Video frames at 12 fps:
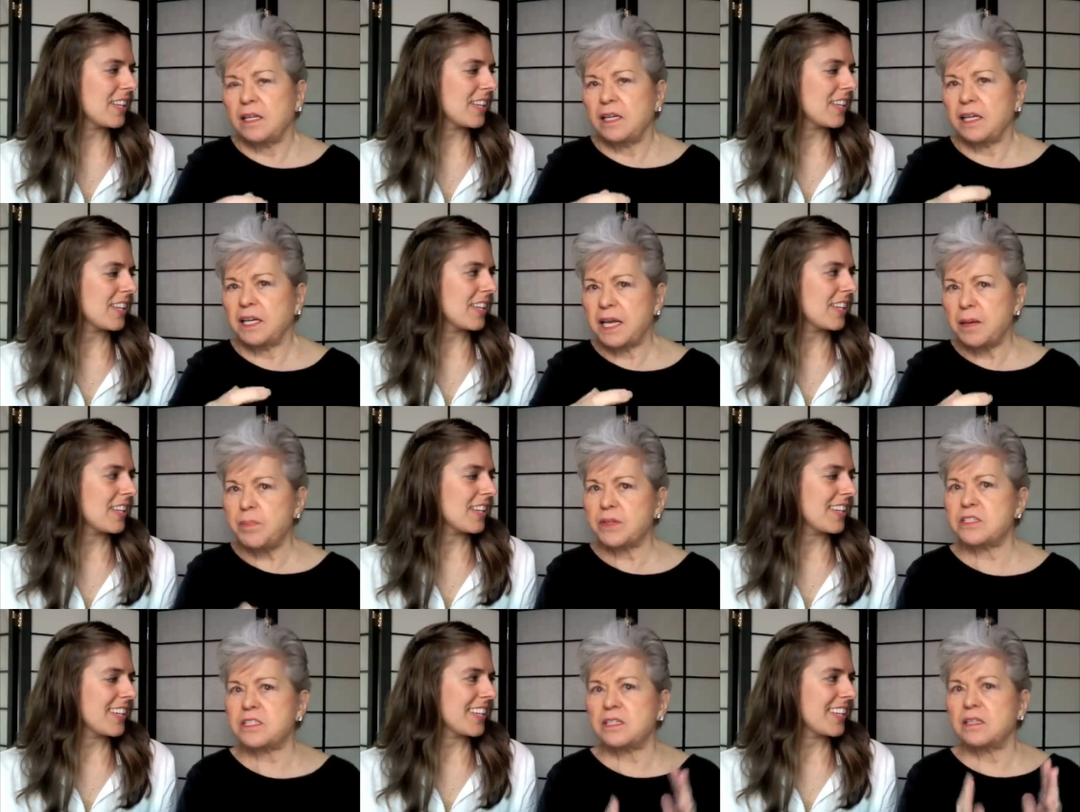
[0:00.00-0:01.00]

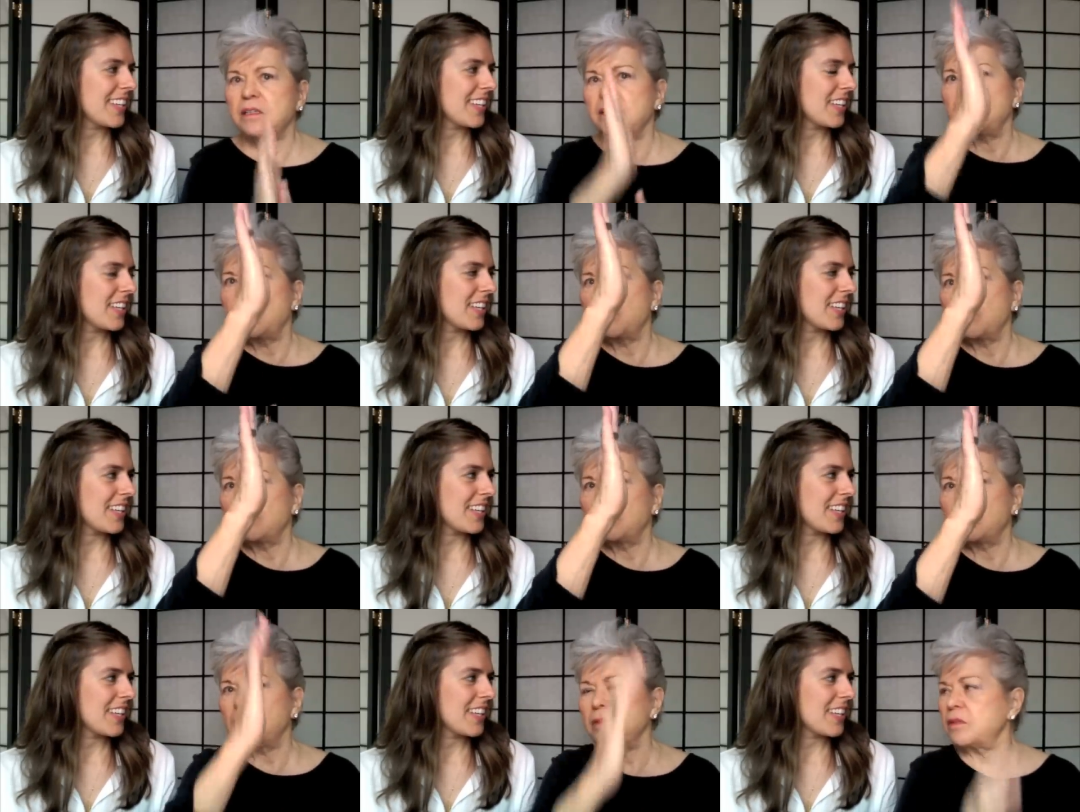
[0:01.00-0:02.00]
Speaker 1: inhibits it
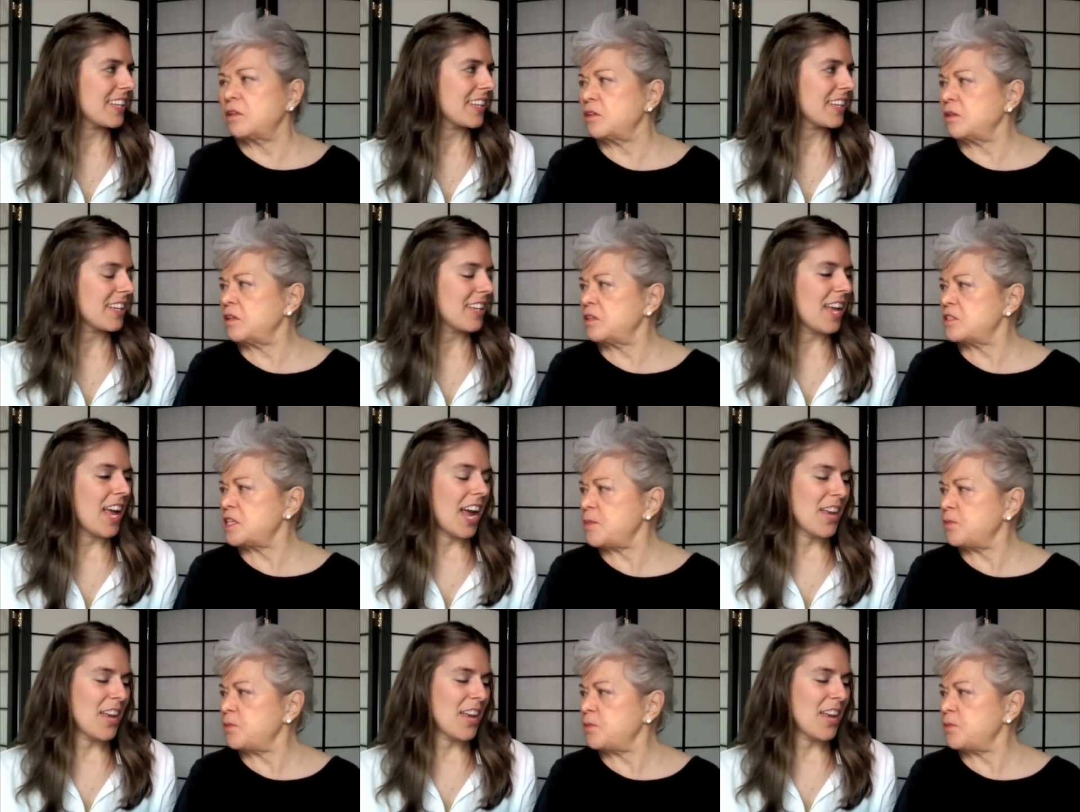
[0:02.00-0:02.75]
the, the semen.